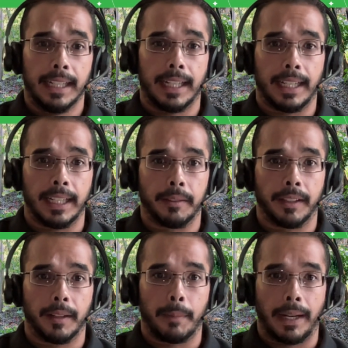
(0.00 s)

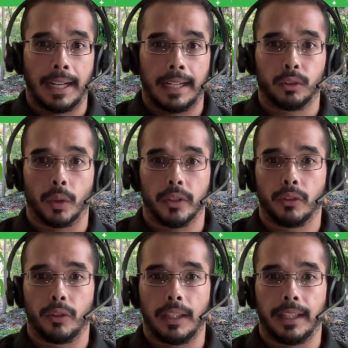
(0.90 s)
And my last
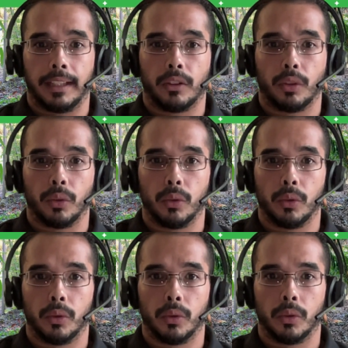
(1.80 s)
question related
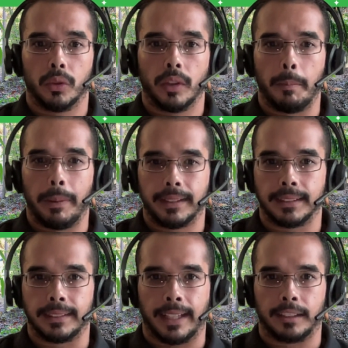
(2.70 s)
to the
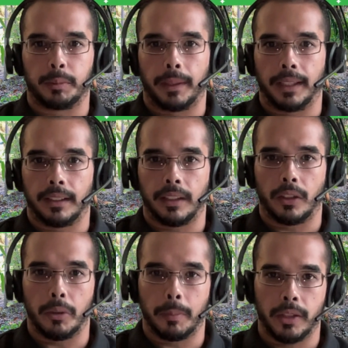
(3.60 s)
business aspect,
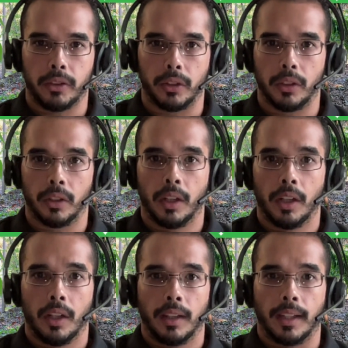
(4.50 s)
you mentioned
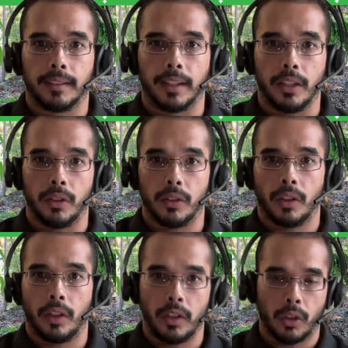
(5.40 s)
that's how your
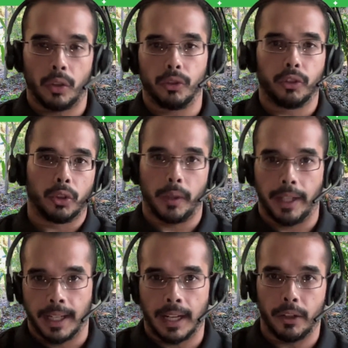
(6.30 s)
whole story
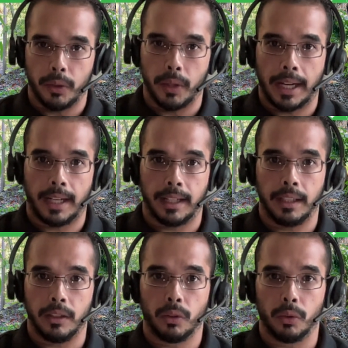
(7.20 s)
and how you got
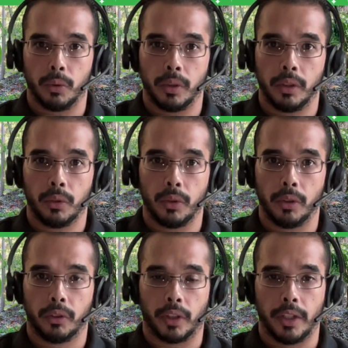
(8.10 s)
into
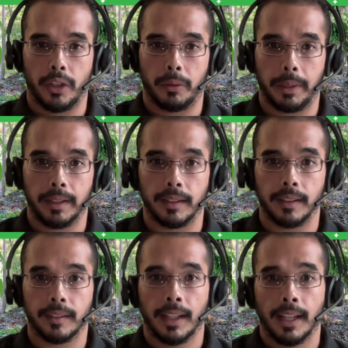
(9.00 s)
starting your
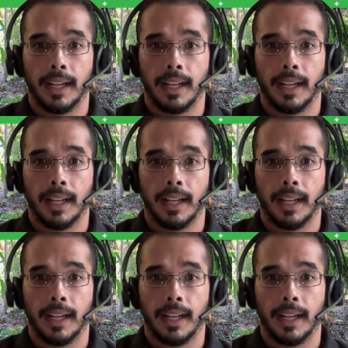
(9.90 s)
business.